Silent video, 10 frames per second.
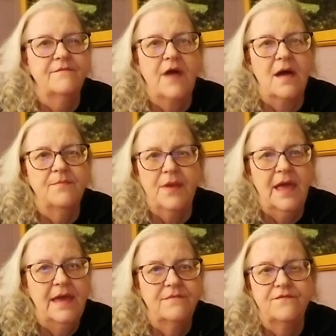I've got
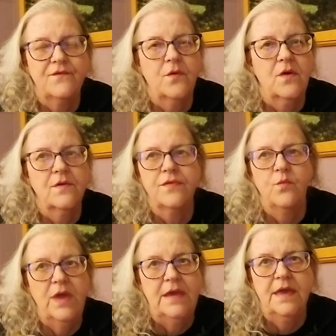planned for the
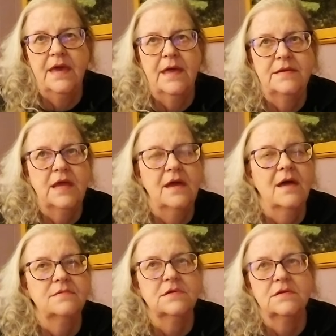weekend
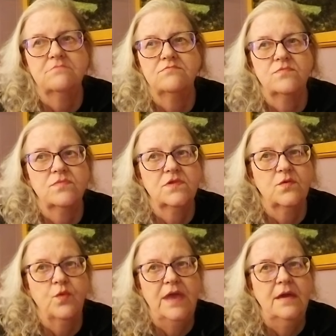and
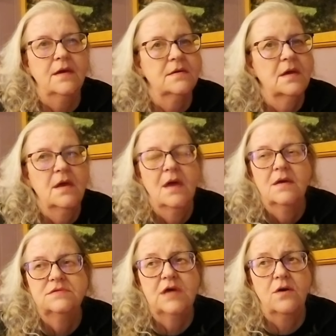the week.
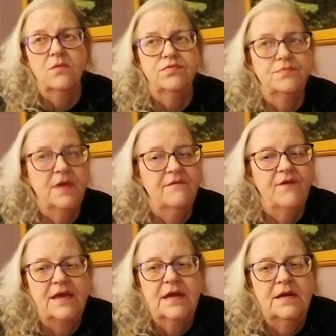So
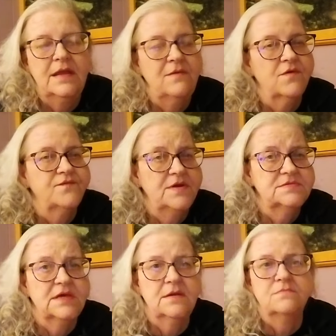if I get any
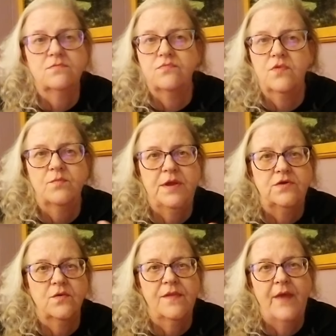reviews in, we'll be
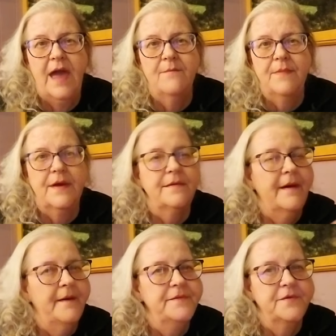doing that, but
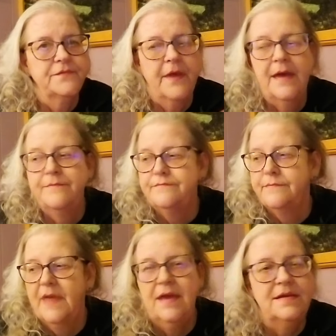other than that,
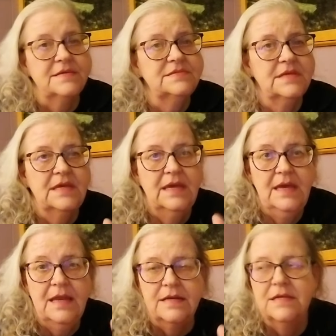that is
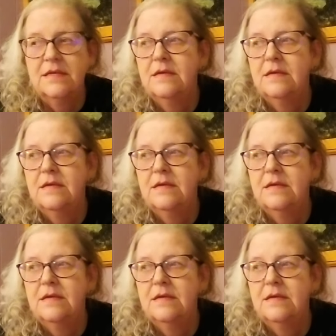it.